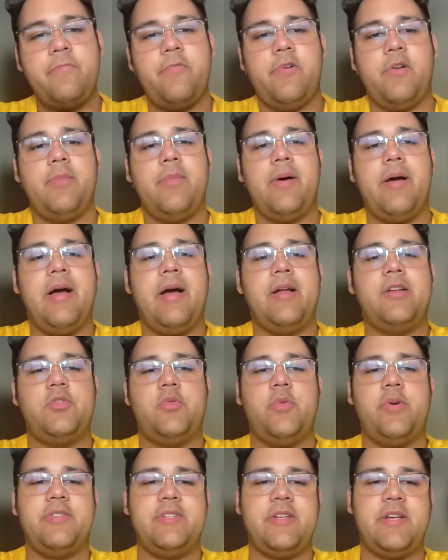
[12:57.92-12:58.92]
followed by
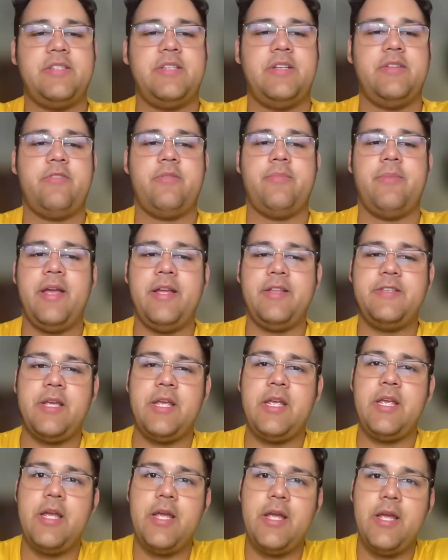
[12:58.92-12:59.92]
Antoine Tassi from
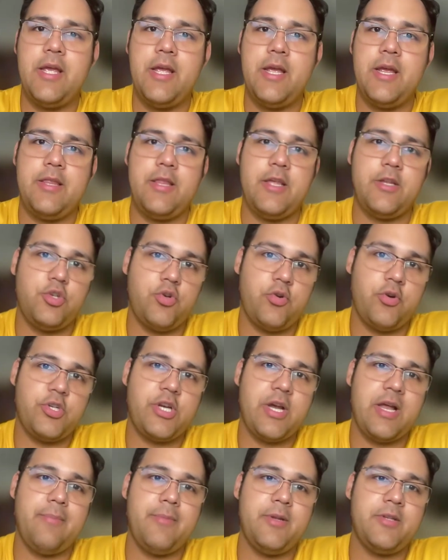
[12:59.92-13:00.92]
Haiti. Then
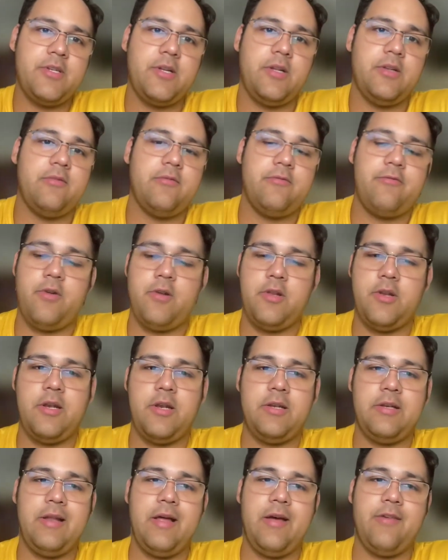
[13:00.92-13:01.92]
George Hamilton followed a
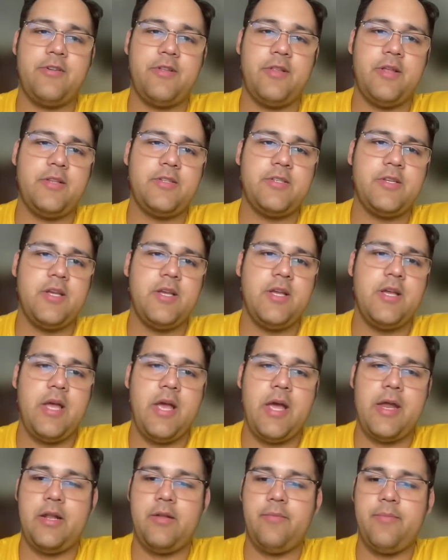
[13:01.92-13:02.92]
little after that,
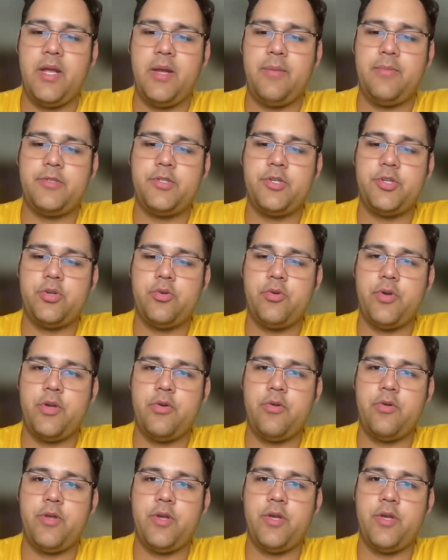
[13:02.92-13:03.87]
and I'll be able to show you